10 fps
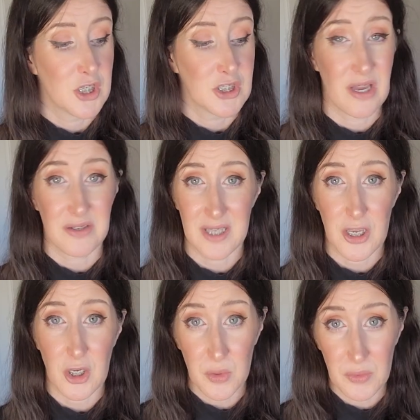So I was
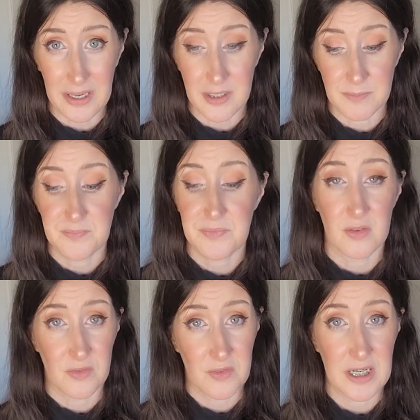like, okay,
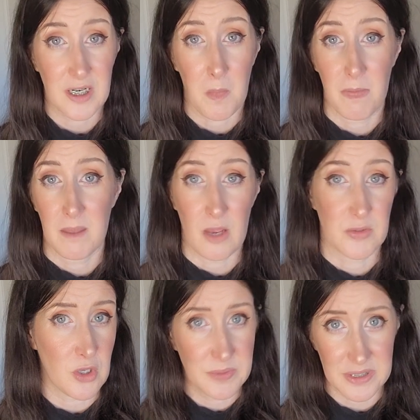fair. I
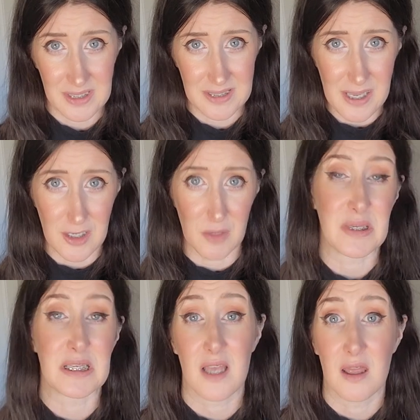was almost excited
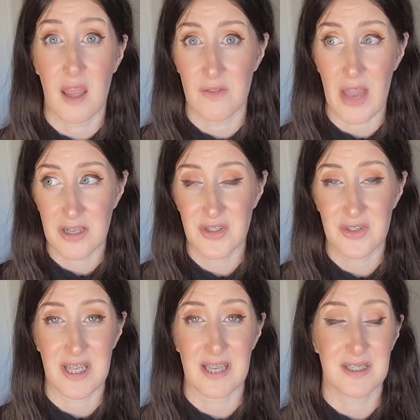because I love
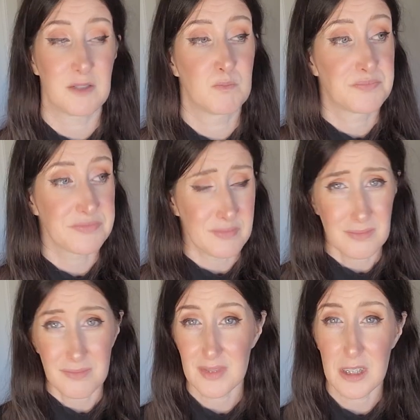exercising,
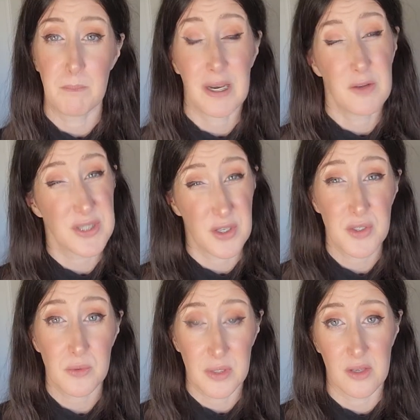but I was
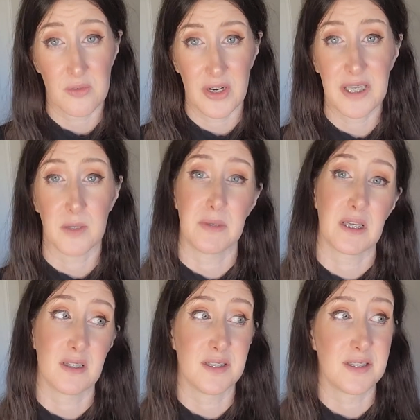also really afraid
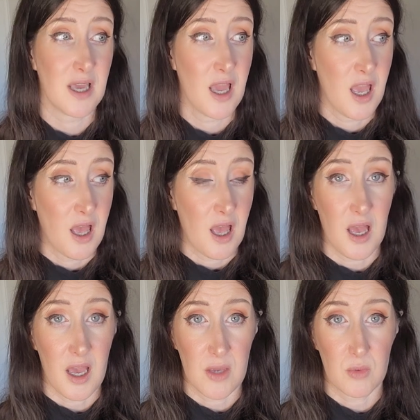because
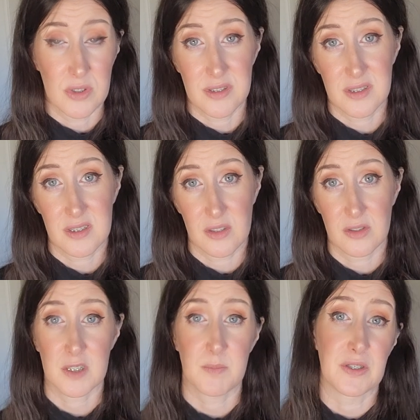I was still
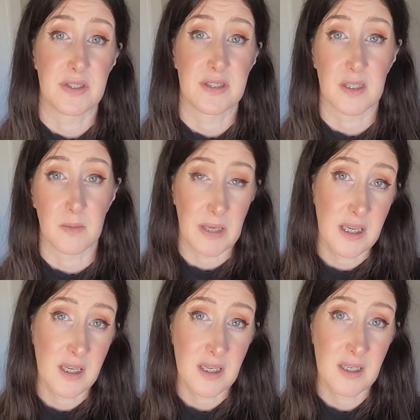experiencing
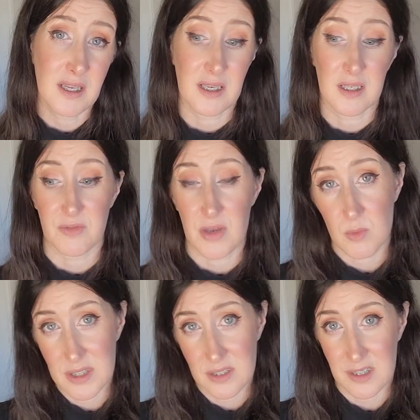pain. And if I
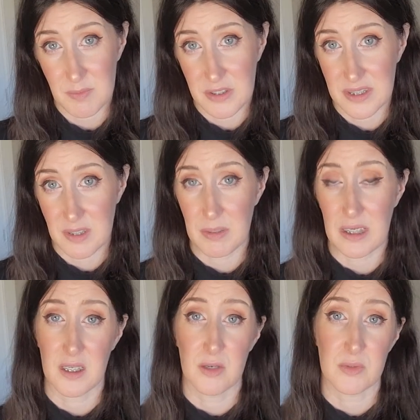wasn't experiencing
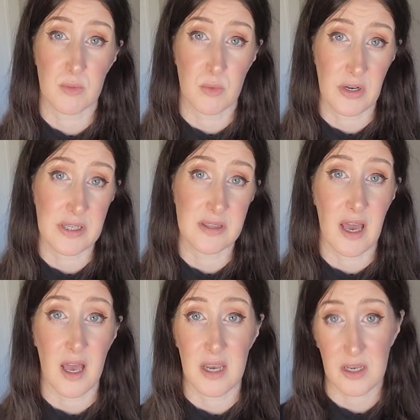pain, I was worried
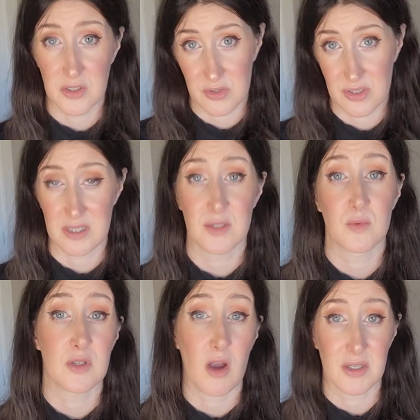that exercising
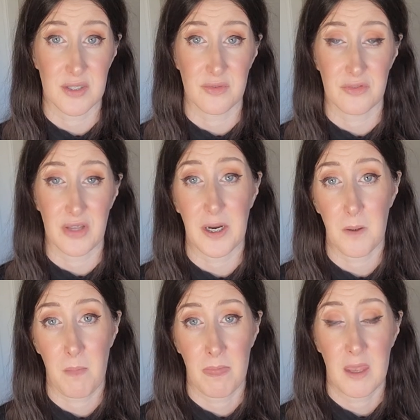would cause a flare.